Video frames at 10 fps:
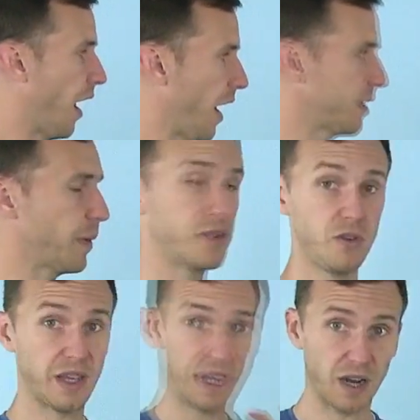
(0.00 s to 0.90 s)
I expect
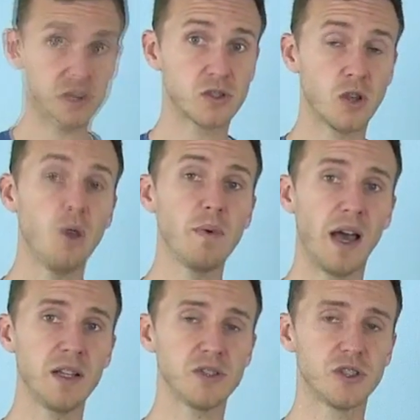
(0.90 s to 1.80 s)
you to care so
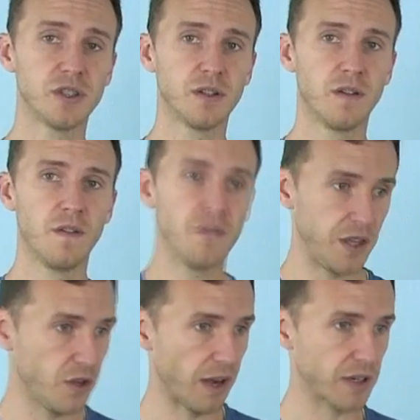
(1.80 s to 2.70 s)
much
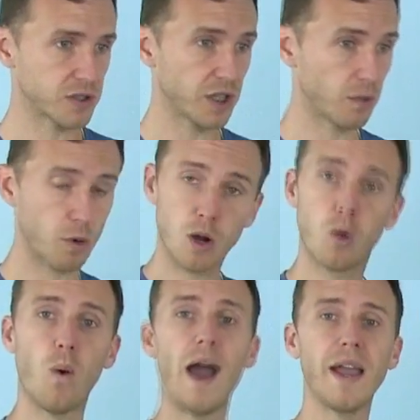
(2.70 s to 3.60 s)
that you're actually going to
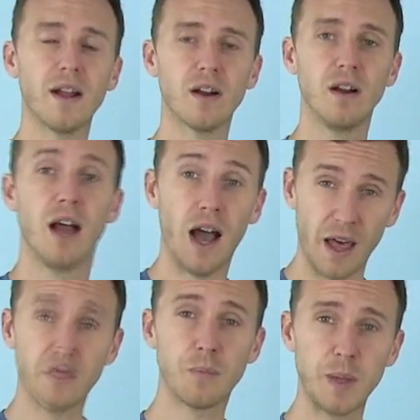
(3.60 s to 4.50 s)
require
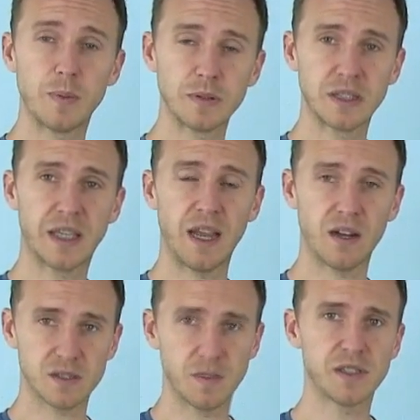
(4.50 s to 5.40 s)
other people to
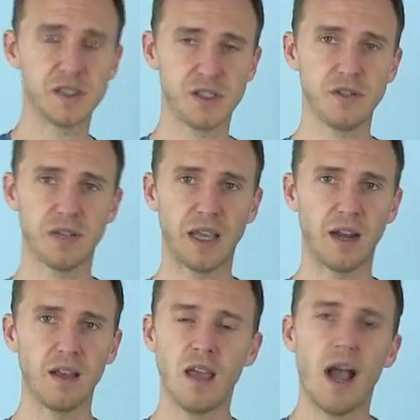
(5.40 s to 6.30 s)
care as much as you
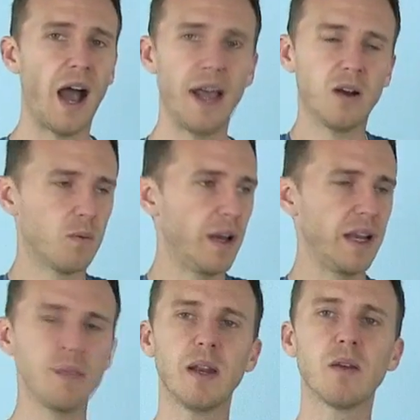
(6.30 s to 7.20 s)
care. I don't want
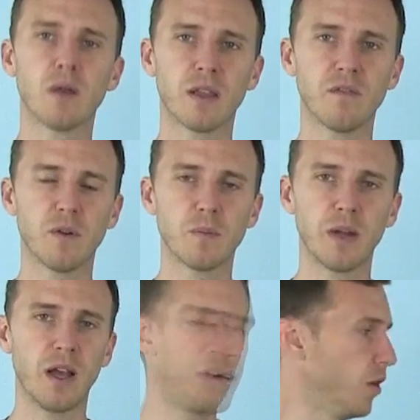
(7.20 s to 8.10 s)
anybody working for
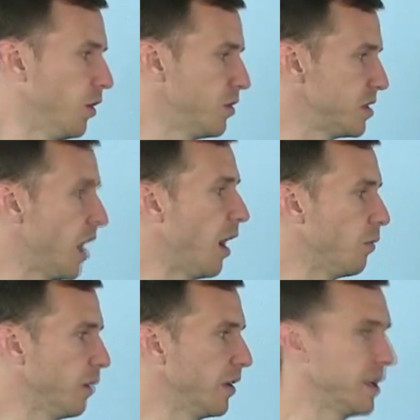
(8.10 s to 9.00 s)
Brio who's
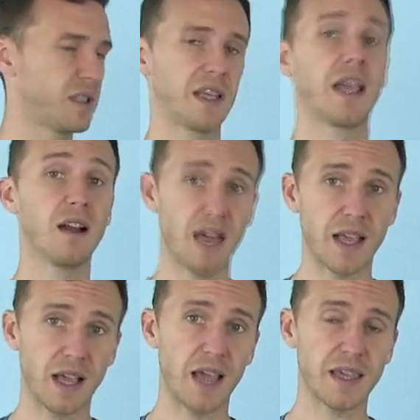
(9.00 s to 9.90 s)
not willing to care
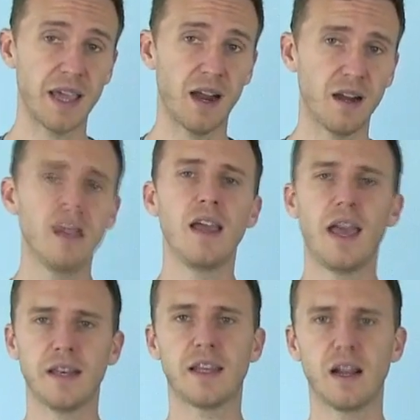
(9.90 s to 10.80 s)
like I care
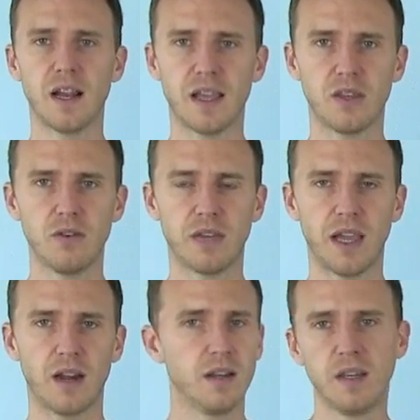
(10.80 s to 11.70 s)
and care like you
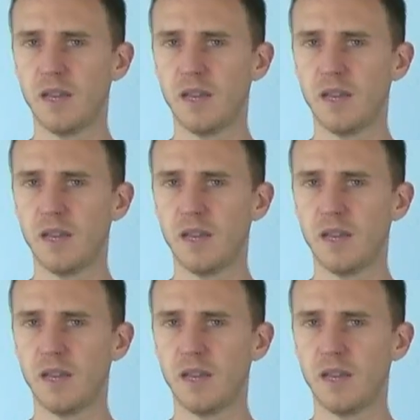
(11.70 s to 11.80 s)
care.